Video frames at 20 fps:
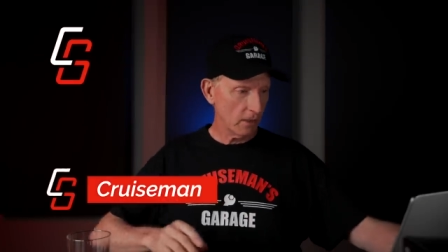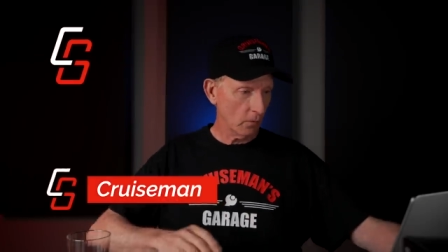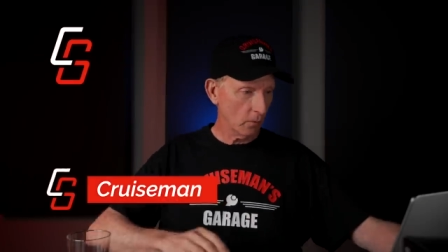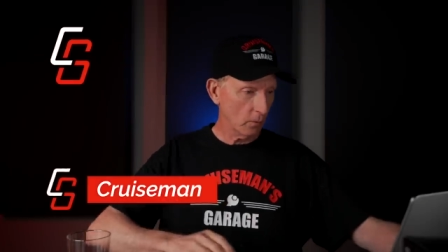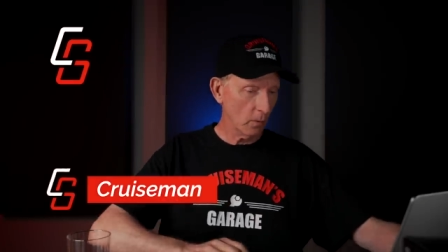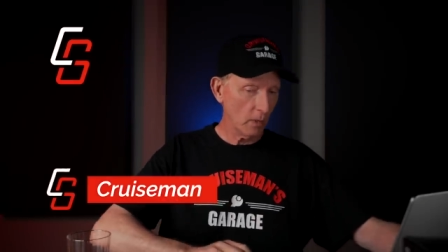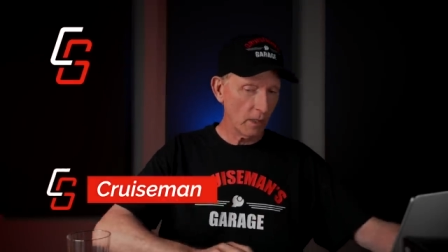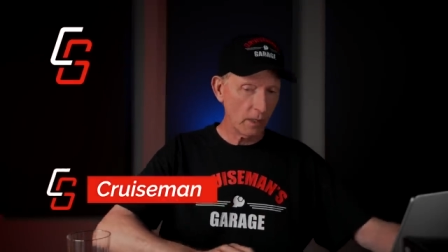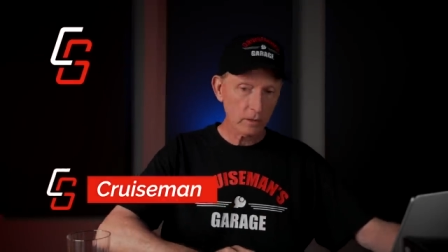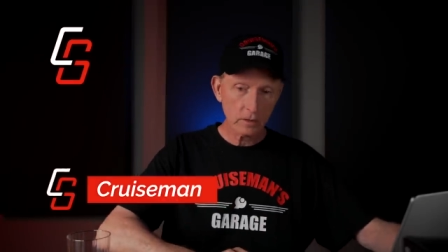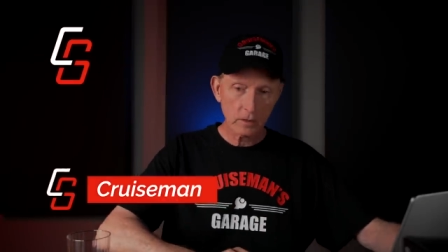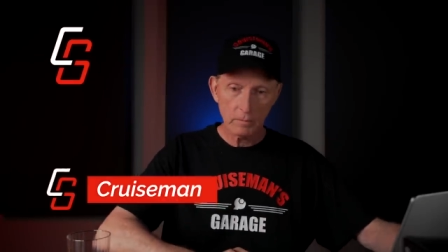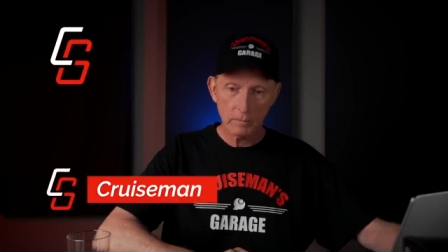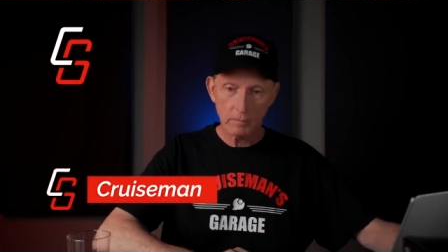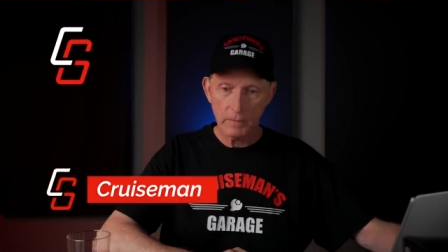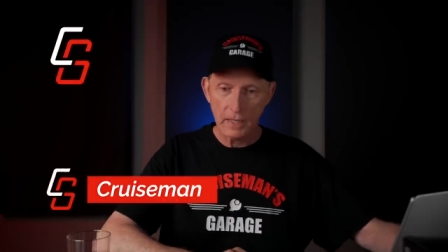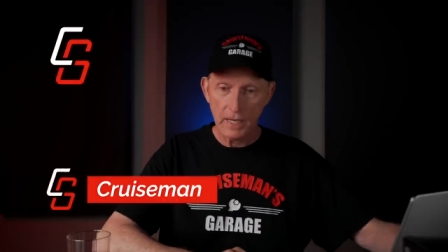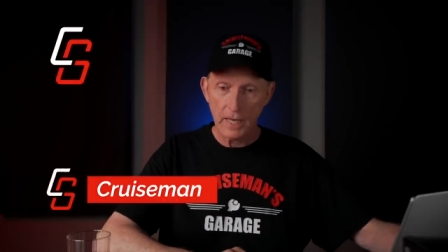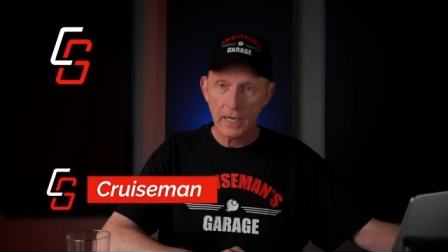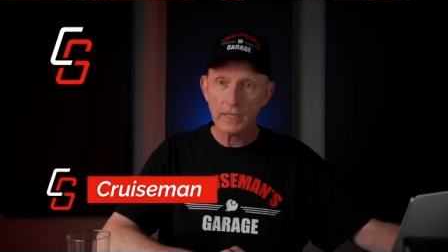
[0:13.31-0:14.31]

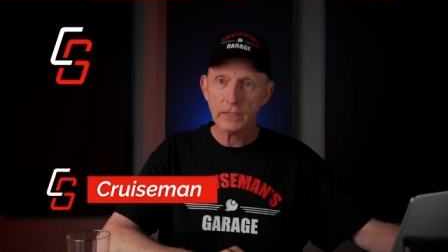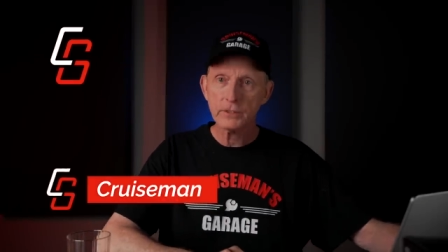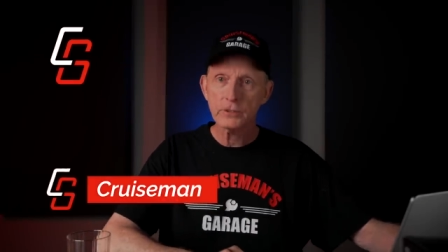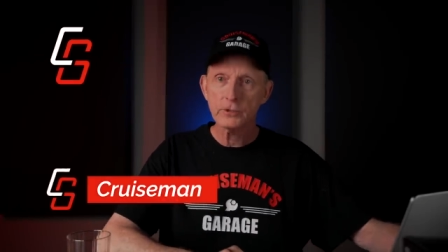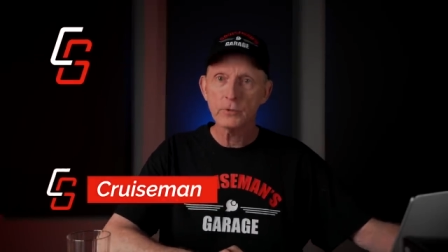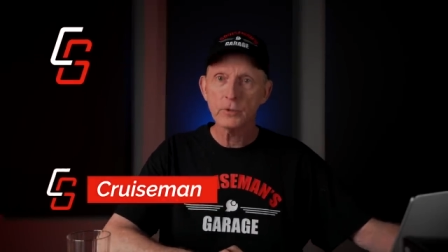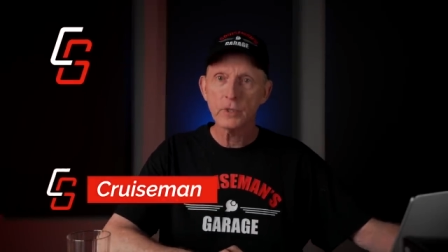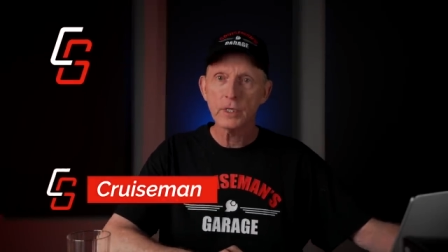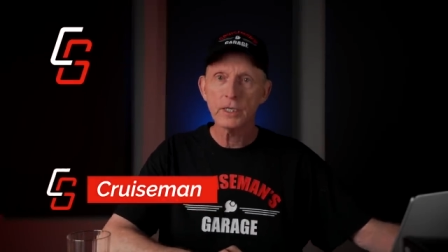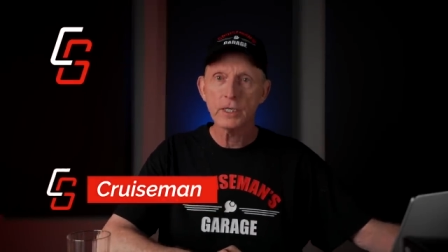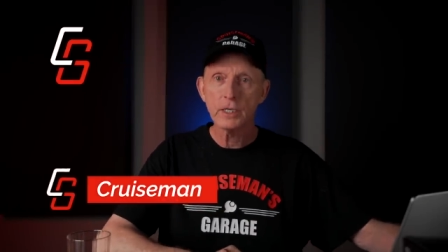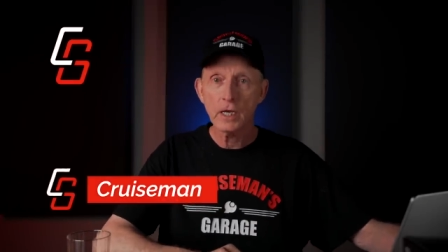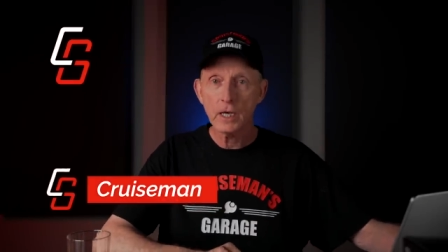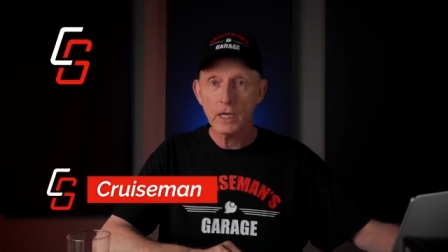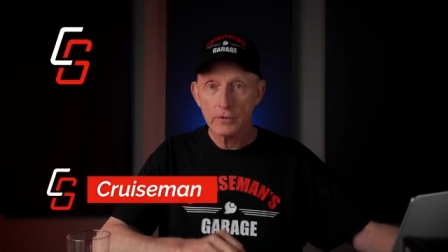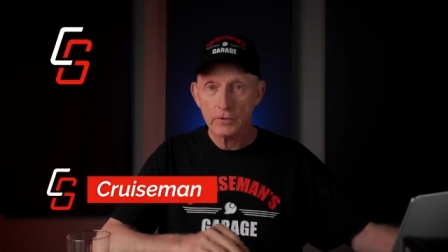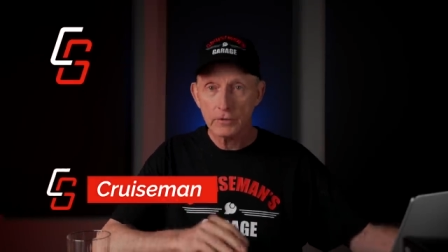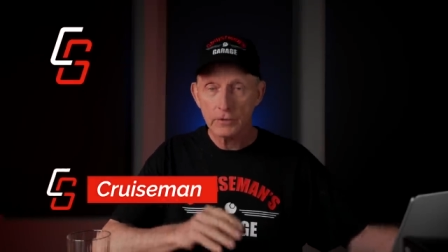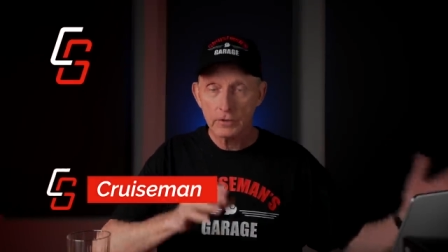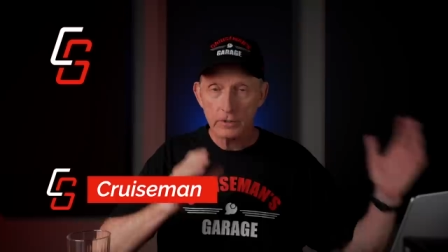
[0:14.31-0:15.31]
Welcome back to
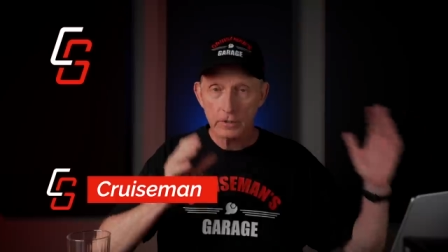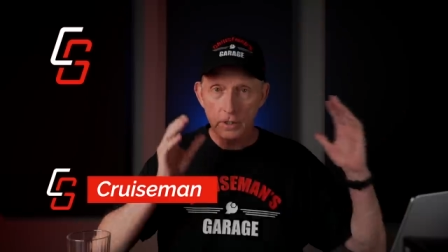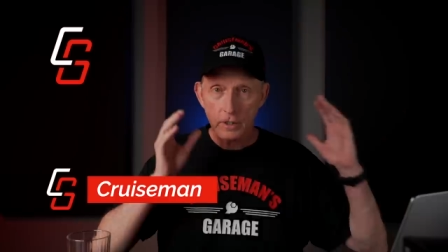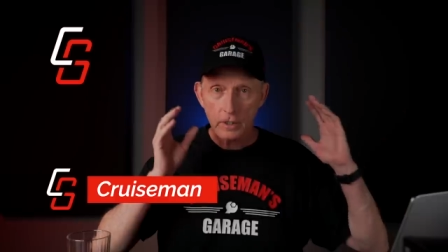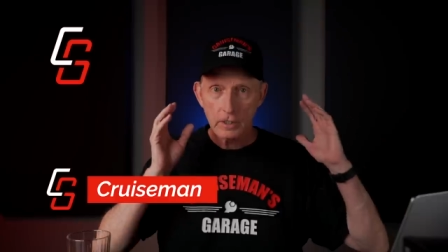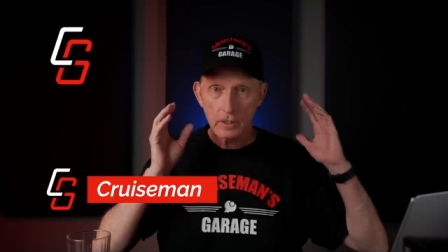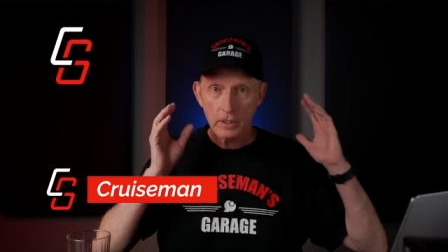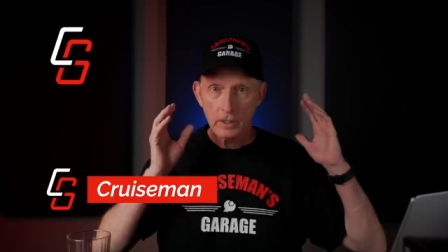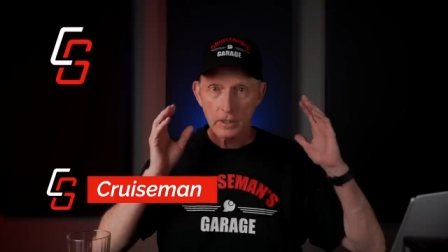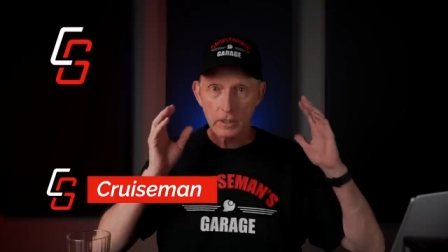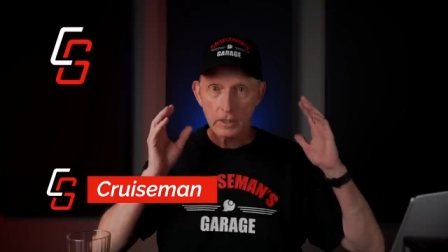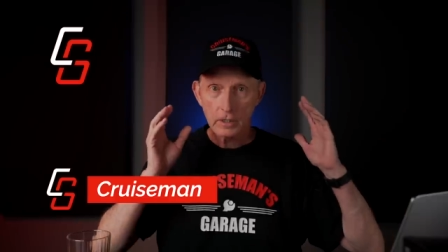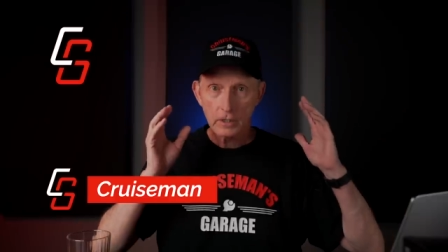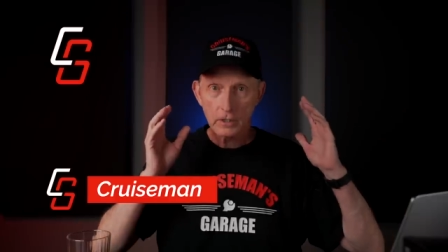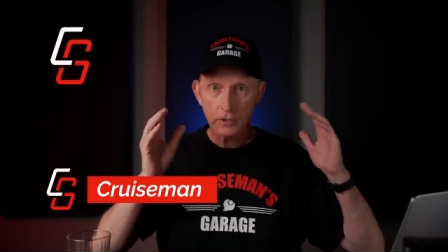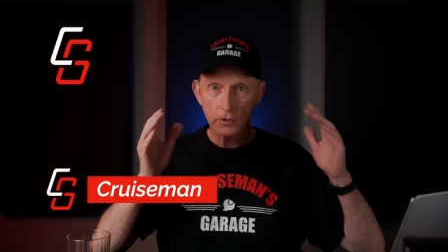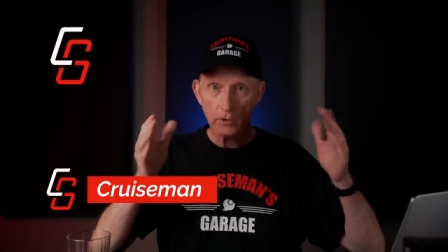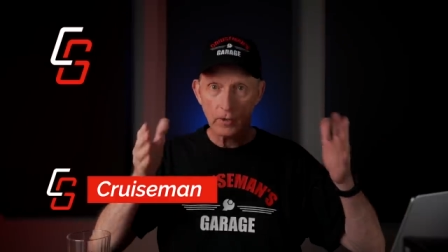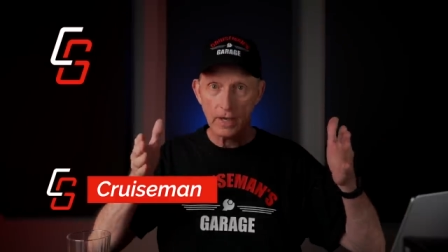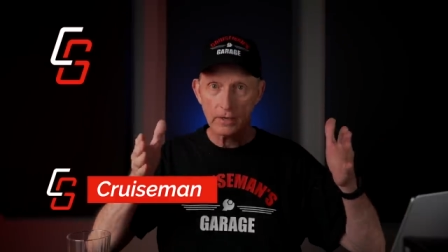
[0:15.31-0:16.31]
another
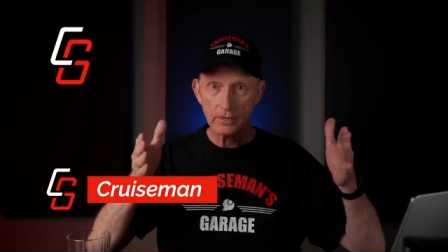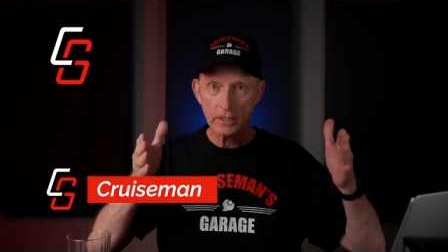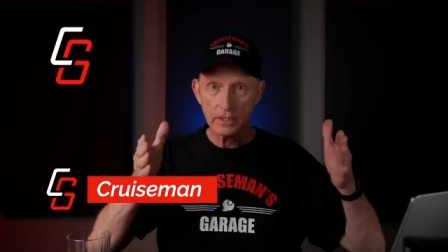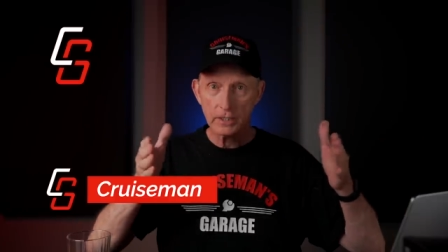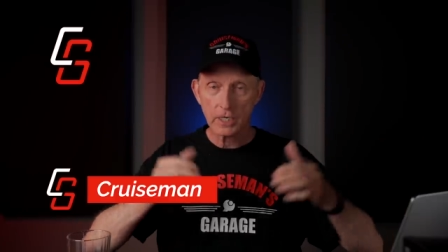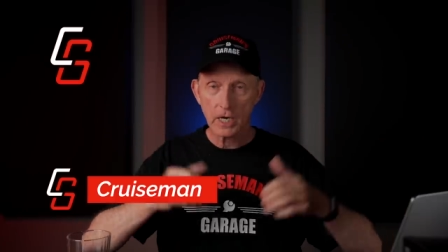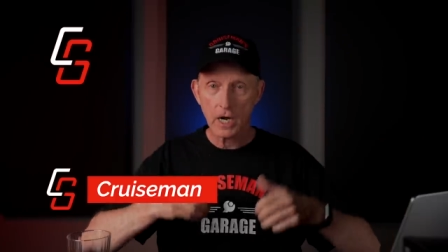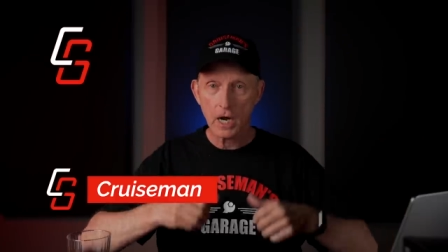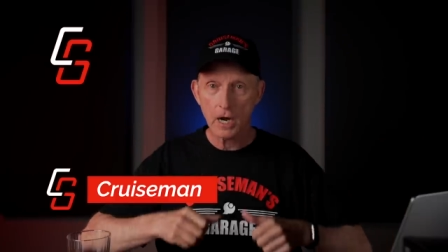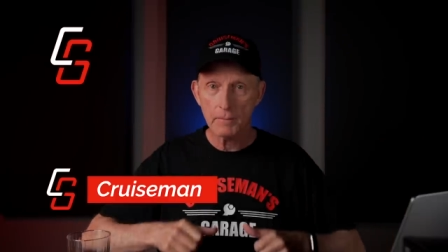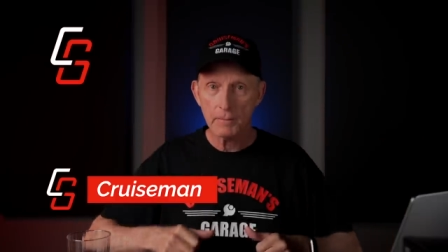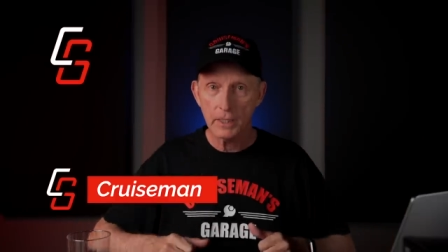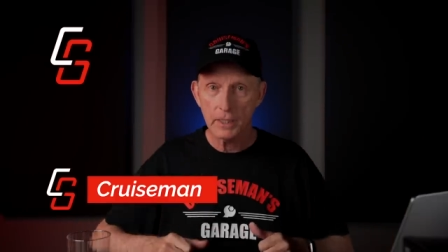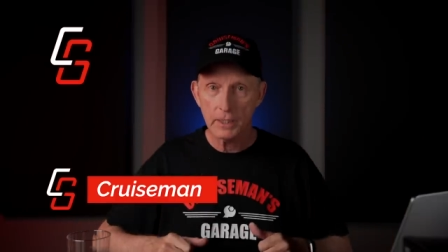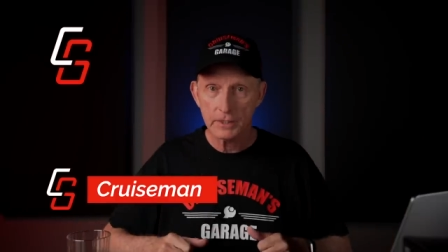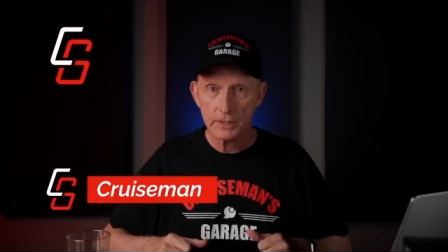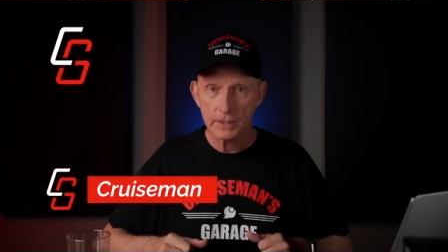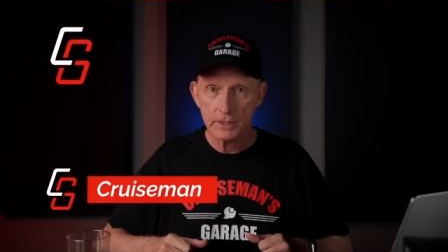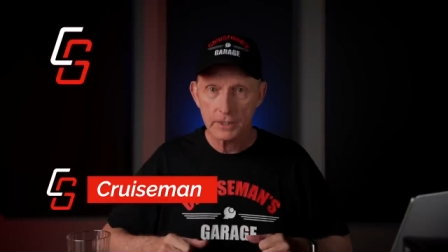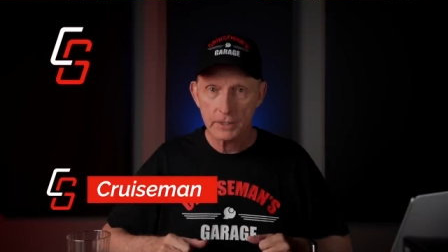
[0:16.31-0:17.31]
Crown and
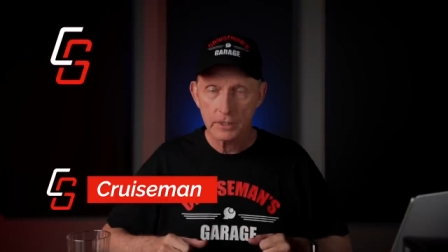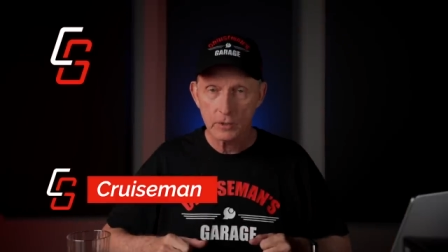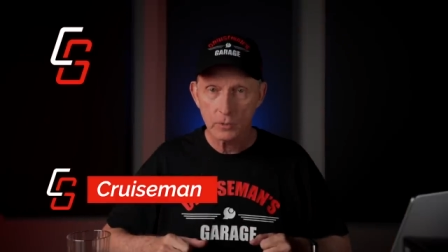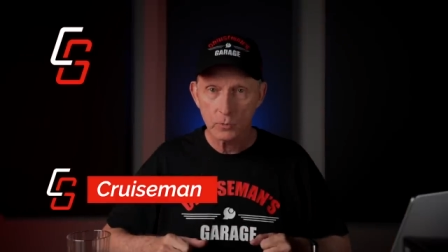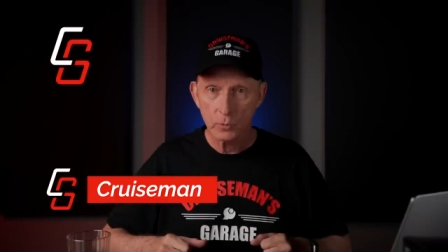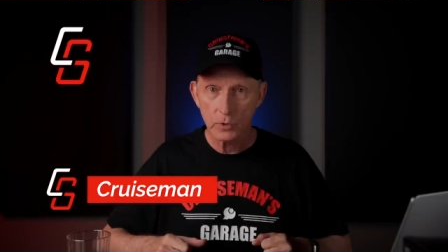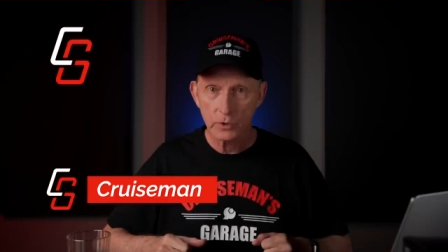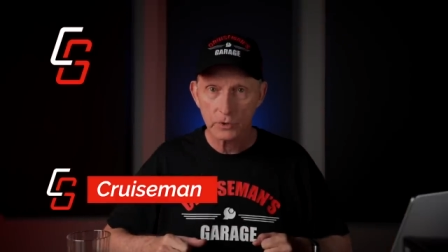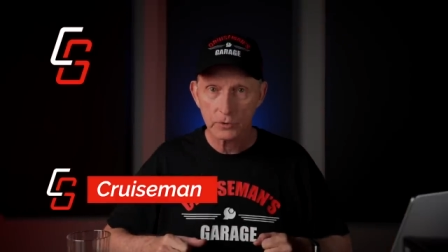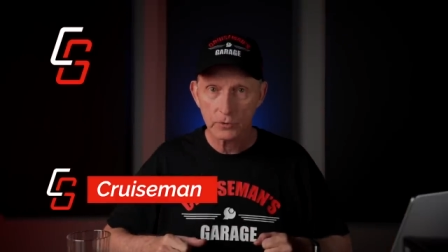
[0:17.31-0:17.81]
Comments with